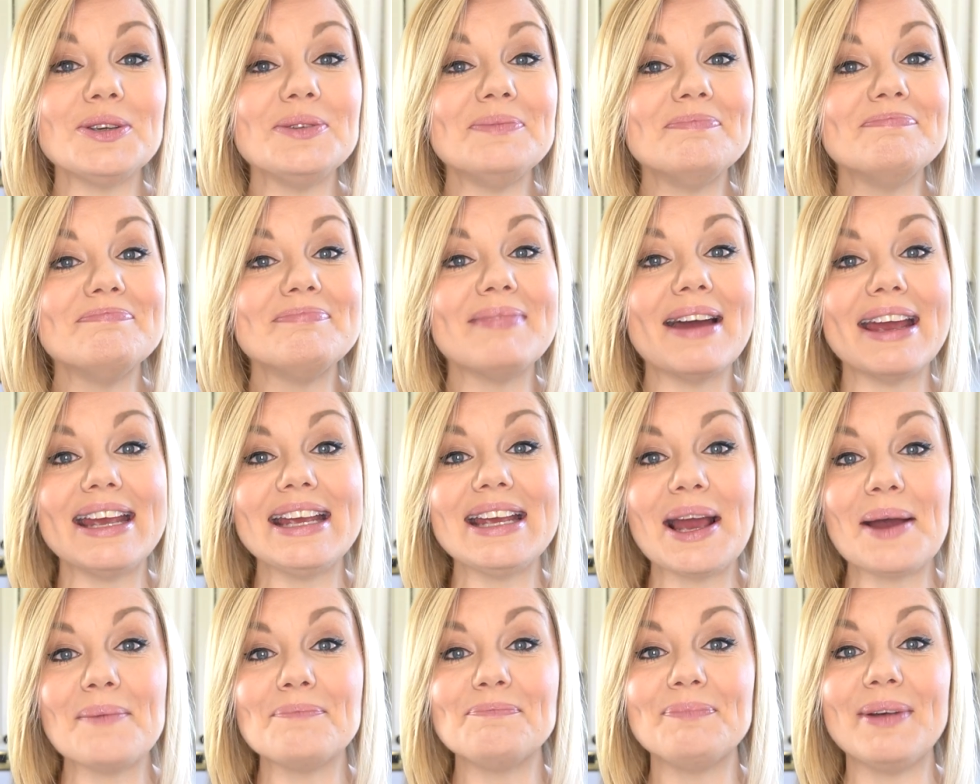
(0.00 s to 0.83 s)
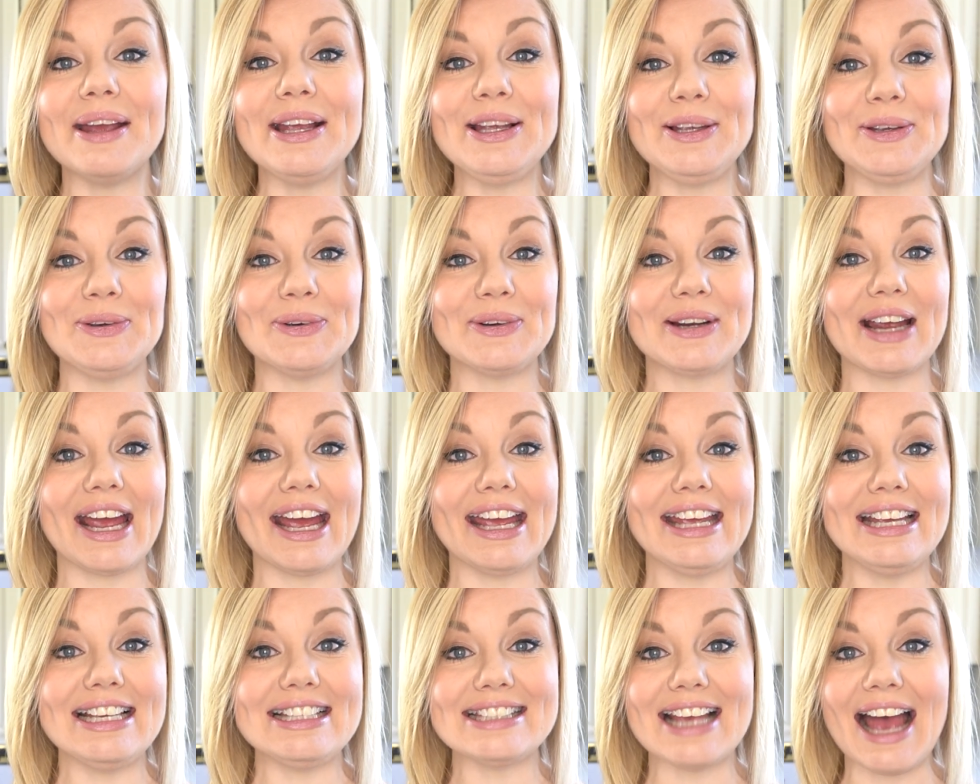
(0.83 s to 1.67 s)
you may bake your
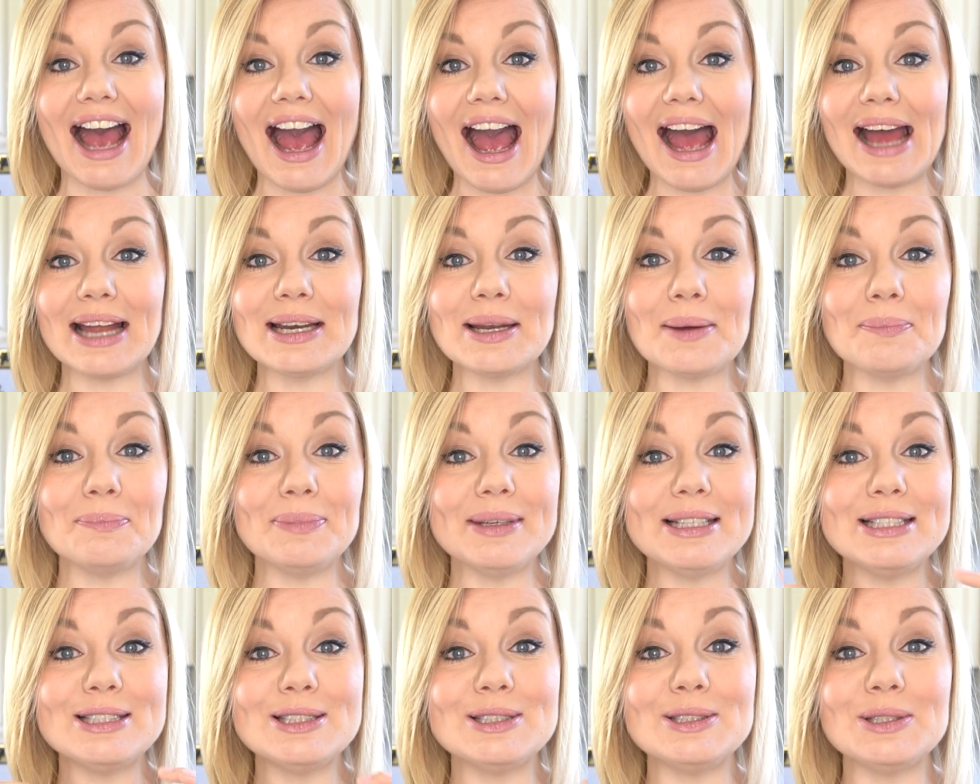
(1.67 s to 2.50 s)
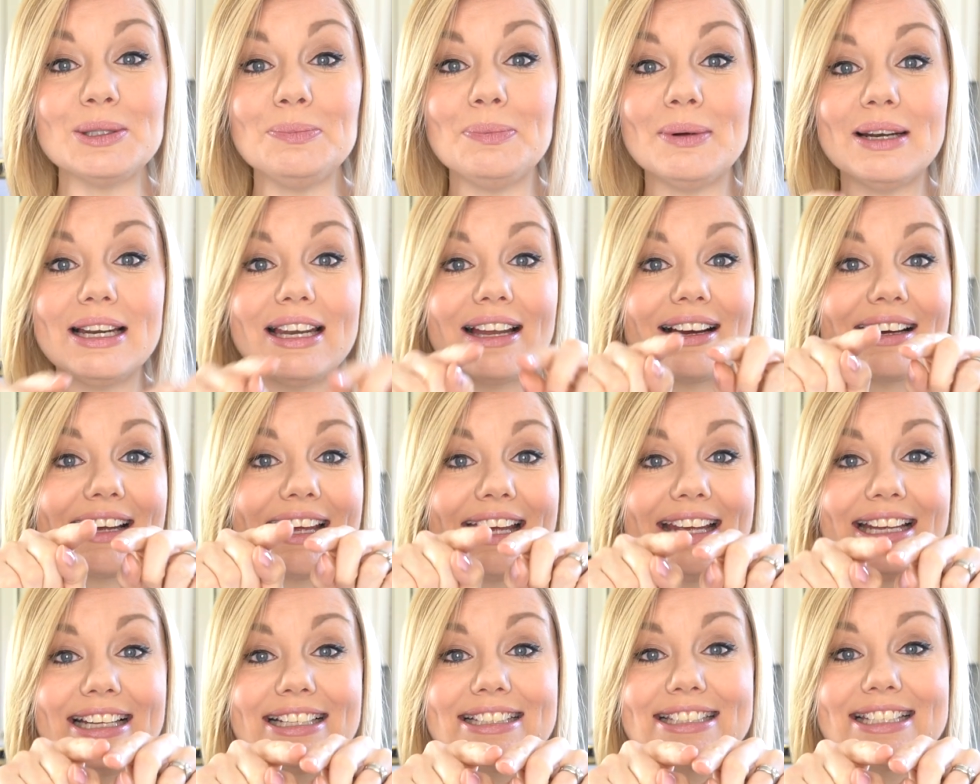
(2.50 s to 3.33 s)
cakes and be super
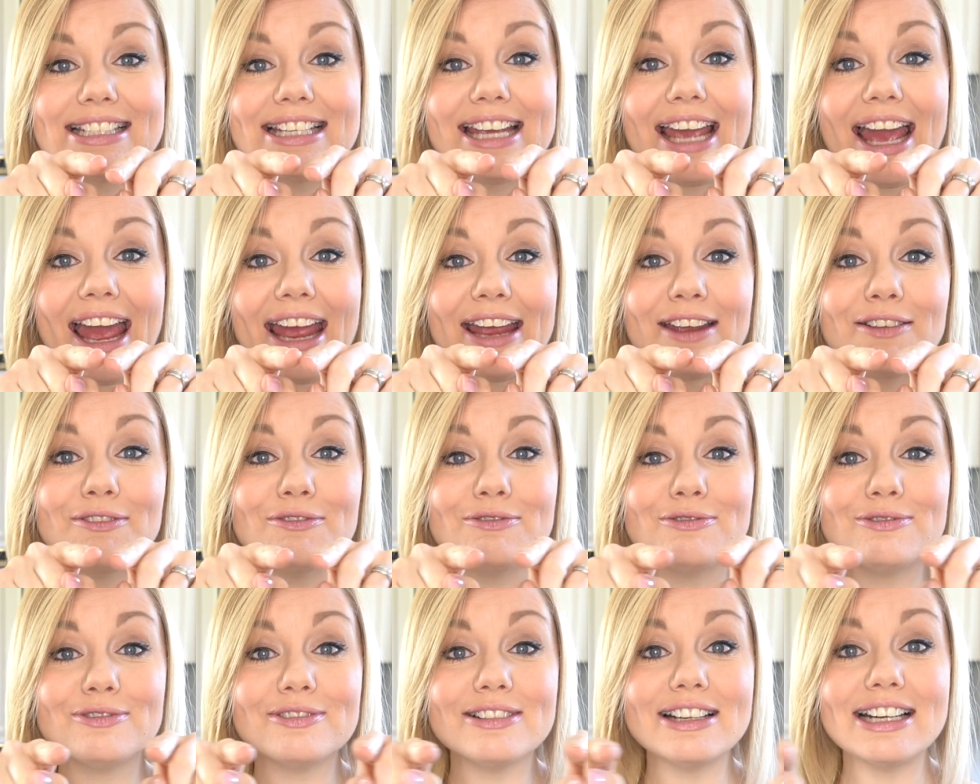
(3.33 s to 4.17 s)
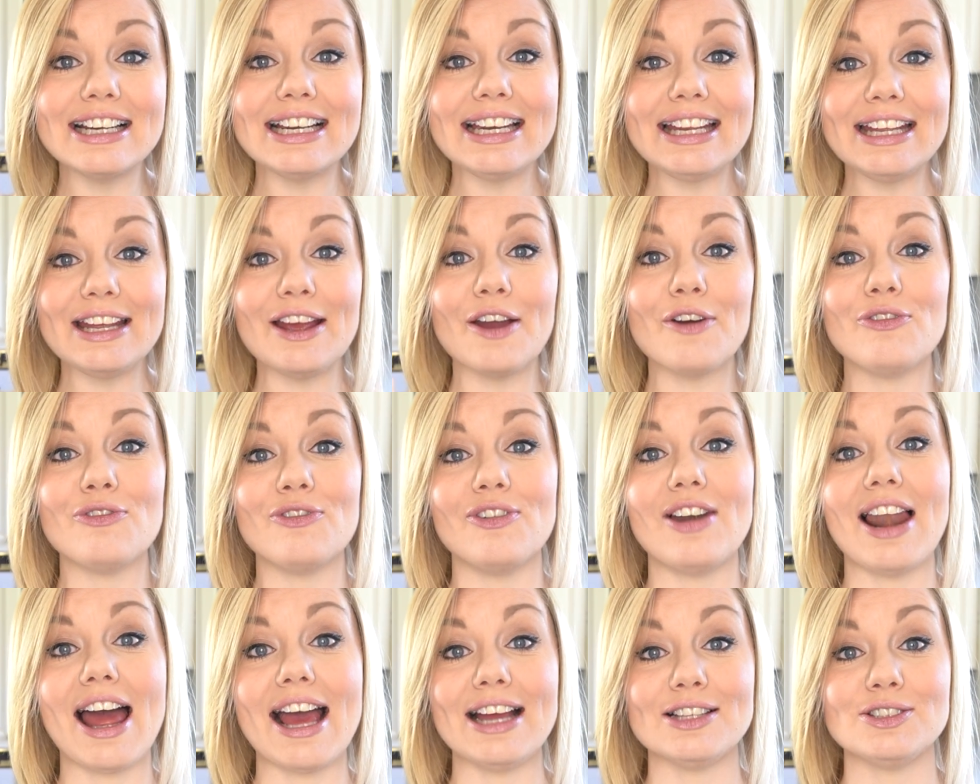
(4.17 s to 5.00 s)
lucky to get a really
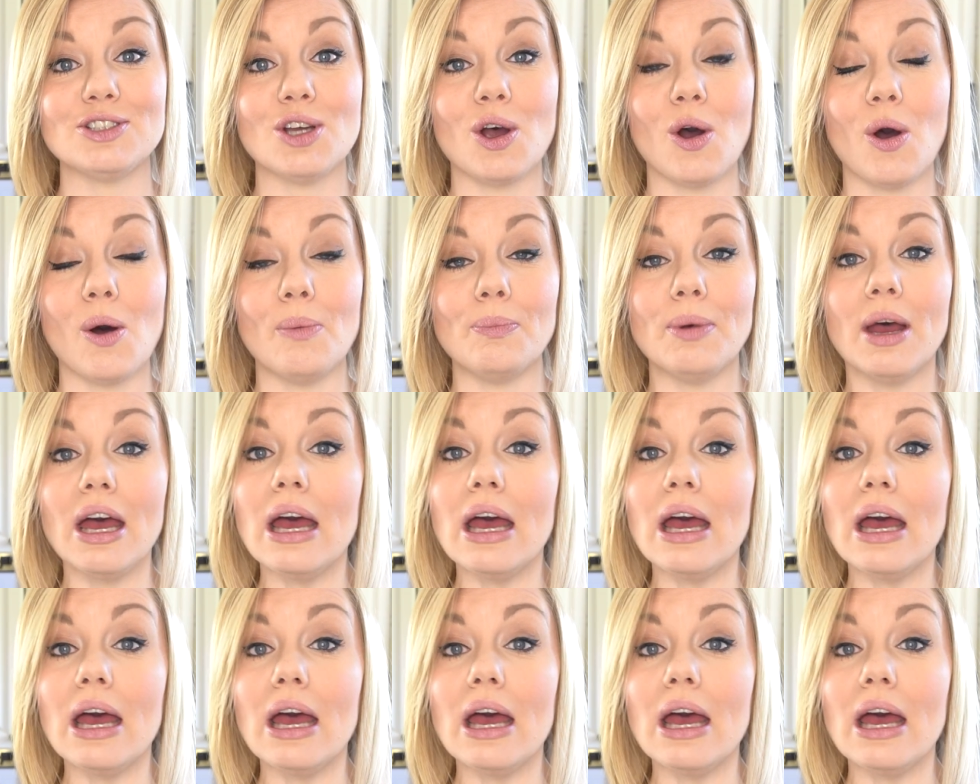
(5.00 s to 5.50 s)
flat top,